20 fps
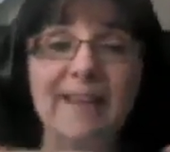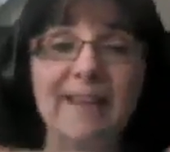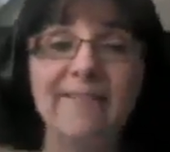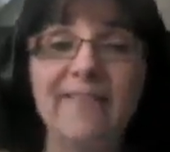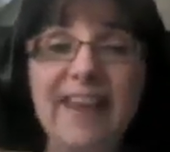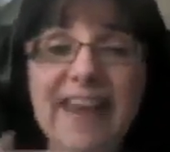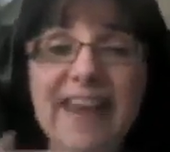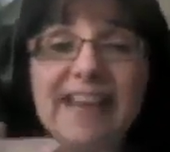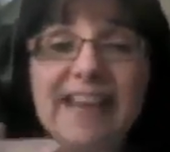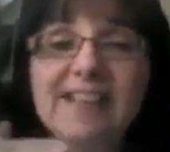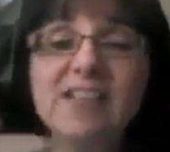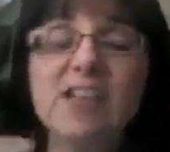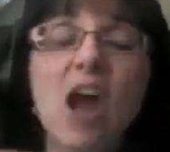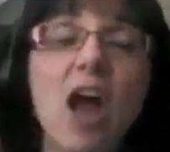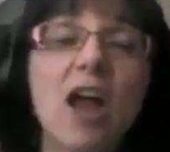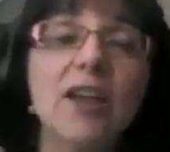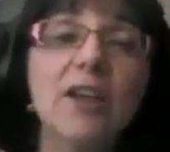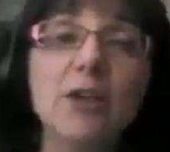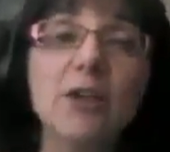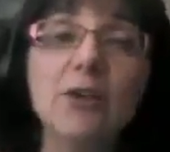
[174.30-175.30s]
If he's
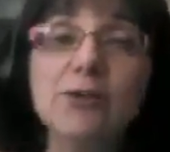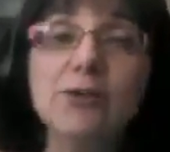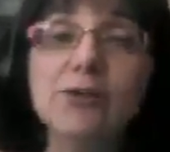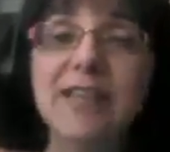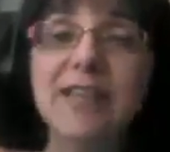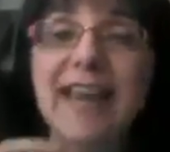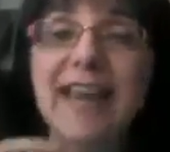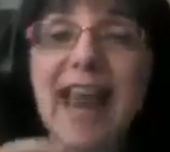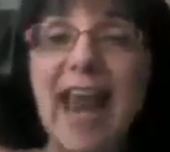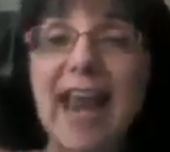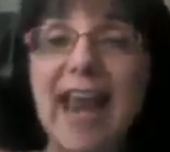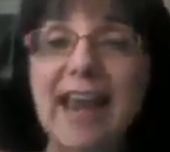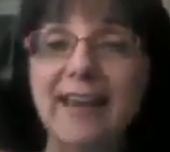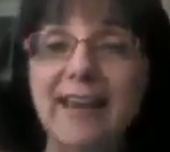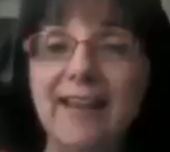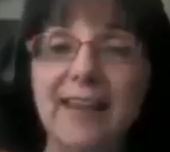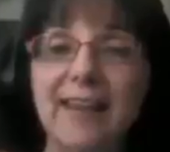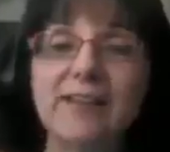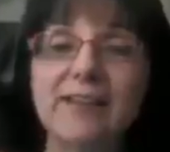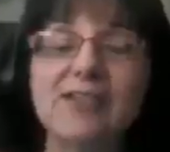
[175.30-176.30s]
not using
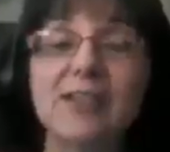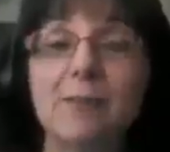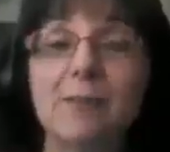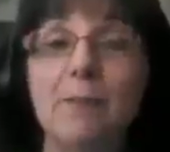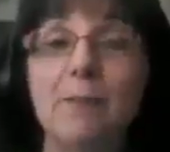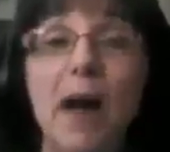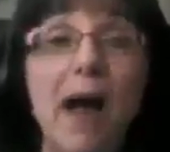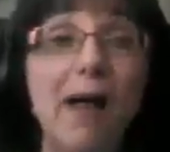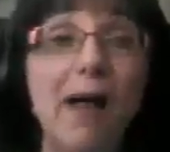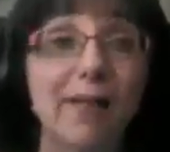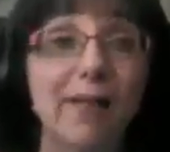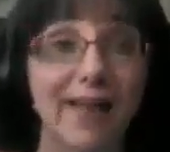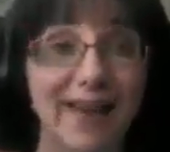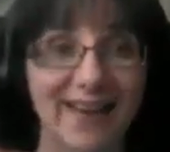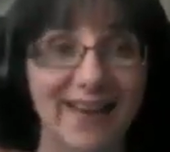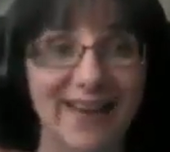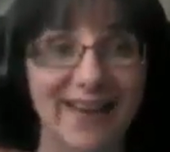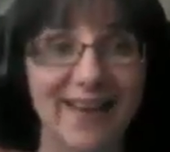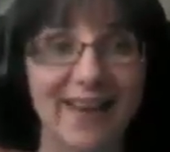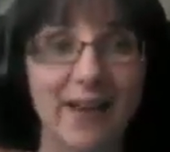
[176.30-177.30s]
anything symbolic,